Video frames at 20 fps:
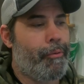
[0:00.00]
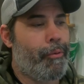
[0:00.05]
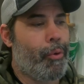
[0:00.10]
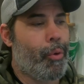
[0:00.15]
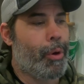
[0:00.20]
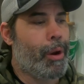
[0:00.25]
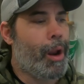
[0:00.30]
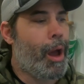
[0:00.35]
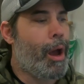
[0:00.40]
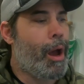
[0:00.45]

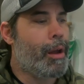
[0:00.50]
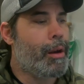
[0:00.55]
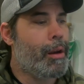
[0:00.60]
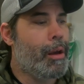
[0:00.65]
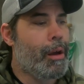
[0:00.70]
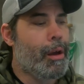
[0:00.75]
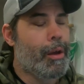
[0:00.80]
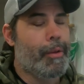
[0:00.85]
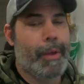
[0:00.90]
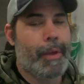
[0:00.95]
.49.
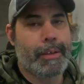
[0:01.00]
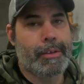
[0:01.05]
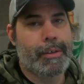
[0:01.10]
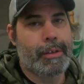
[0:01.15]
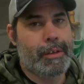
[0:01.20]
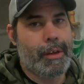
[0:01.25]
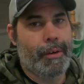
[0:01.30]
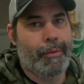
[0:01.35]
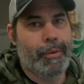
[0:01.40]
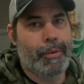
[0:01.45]
That's a
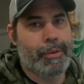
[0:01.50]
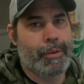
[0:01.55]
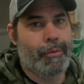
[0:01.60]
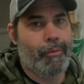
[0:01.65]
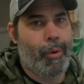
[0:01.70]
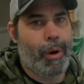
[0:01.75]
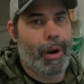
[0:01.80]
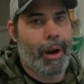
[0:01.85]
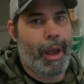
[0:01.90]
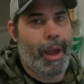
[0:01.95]
difference of
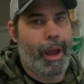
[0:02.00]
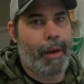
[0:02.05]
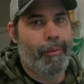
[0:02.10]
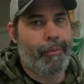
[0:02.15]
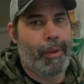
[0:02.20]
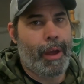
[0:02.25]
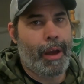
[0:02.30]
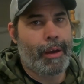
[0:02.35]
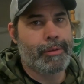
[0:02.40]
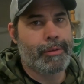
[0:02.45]
1.5
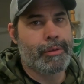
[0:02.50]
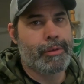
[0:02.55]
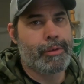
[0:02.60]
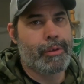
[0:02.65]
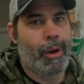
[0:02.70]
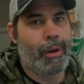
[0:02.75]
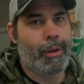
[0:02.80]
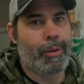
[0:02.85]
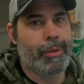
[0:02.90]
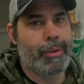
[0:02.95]
thousandths
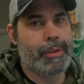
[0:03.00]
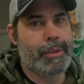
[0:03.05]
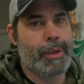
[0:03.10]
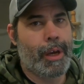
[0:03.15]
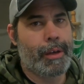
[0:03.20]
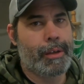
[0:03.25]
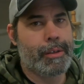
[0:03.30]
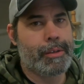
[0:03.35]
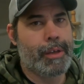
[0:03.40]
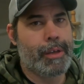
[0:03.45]
tolerance
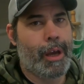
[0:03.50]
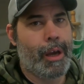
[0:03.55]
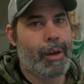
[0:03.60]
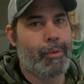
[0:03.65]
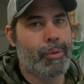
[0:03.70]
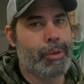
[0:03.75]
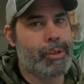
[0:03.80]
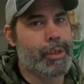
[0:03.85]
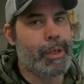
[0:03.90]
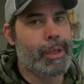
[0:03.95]
side to
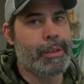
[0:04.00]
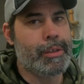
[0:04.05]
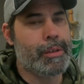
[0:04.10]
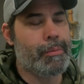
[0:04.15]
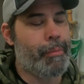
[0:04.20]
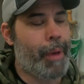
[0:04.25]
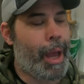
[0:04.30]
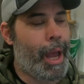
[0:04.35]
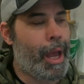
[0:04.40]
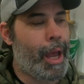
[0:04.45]
side, which
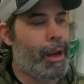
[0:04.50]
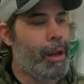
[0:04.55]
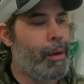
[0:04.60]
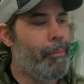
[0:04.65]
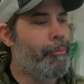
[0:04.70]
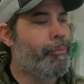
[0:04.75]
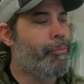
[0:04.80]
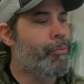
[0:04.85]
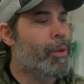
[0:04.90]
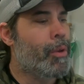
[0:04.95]
isn't bad.
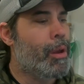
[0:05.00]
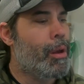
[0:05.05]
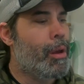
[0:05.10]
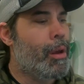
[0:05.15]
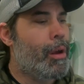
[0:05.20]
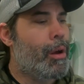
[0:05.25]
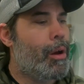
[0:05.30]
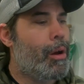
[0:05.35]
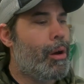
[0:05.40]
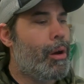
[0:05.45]

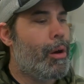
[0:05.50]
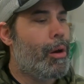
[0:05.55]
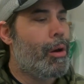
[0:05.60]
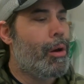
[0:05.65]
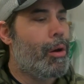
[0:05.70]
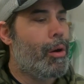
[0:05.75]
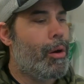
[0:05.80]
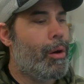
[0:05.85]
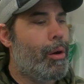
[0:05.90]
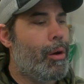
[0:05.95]

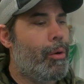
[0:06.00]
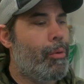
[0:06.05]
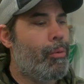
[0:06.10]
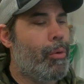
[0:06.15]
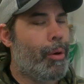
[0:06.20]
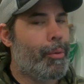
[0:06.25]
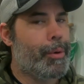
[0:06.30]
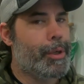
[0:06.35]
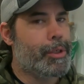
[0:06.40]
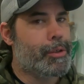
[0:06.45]

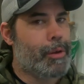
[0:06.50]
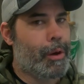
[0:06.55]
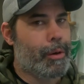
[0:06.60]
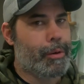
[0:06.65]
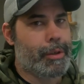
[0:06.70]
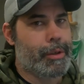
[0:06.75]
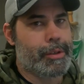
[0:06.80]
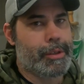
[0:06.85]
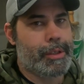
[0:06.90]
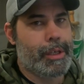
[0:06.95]
Where we
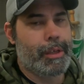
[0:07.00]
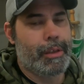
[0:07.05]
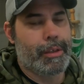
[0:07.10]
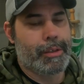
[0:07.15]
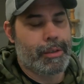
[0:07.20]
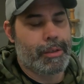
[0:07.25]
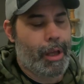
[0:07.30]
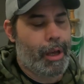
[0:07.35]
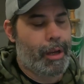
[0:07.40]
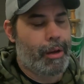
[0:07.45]
start to see the
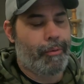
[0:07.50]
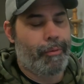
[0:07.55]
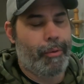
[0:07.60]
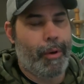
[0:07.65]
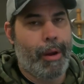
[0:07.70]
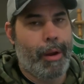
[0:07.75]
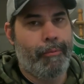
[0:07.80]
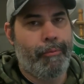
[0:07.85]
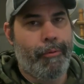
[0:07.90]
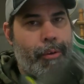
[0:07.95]
slide to
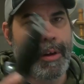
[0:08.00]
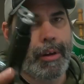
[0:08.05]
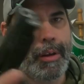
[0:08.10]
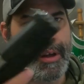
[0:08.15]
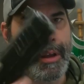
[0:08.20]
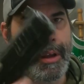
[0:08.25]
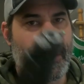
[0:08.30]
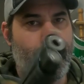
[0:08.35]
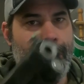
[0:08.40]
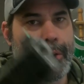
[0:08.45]
frame fit
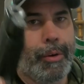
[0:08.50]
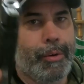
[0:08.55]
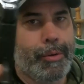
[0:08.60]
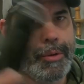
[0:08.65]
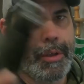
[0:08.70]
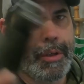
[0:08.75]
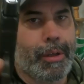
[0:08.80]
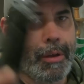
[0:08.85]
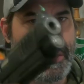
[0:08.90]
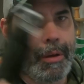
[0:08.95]
get
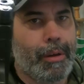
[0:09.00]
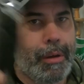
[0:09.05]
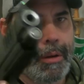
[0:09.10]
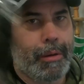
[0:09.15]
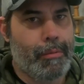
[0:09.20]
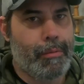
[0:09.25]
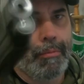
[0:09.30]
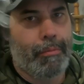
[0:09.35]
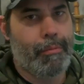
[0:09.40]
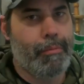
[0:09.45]
loose, and
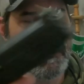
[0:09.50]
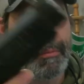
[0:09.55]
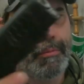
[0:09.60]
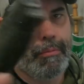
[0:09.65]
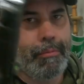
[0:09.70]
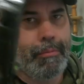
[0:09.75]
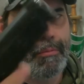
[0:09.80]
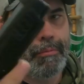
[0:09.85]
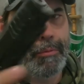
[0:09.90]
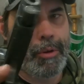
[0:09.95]

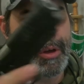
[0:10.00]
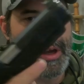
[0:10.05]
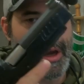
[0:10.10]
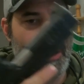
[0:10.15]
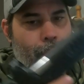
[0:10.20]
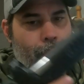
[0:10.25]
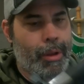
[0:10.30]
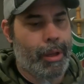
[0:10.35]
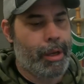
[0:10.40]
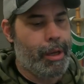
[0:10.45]
you
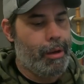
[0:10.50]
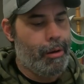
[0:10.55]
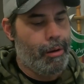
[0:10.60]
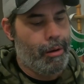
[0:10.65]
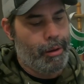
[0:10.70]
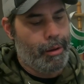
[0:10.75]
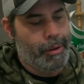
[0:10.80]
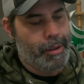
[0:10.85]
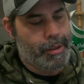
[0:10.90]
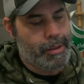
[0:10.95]
can't really hear
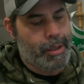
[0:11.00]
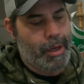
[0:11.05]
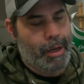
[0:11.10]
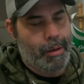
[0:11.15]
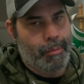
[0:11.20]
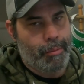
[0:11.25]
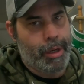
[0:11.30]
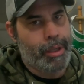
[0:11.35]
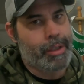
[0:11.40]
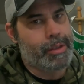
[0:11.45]
it on this
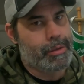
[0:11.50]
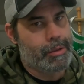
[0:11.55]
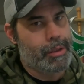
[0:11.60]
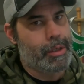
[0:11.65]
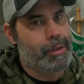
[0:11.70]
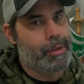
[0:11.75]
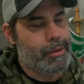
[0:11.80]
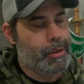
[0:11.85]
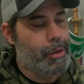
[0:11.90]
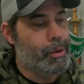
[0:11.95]
gun, but
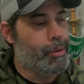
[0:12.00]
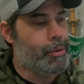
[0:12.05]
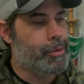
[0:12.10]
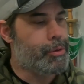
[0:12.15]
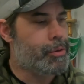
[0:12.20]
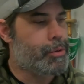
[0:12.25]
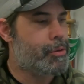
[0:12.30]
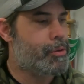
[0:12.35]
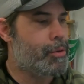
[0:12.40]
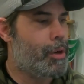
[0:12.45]
it's
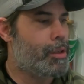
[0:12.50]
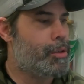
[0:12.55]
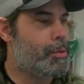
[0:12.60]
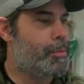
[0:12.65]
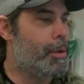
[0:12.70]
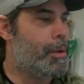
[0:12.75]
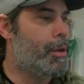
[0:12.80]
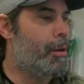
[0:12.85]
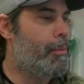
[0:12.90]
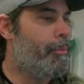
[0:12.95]
loose, trust
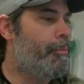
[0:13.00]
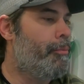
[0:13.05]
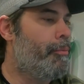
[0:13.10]
me,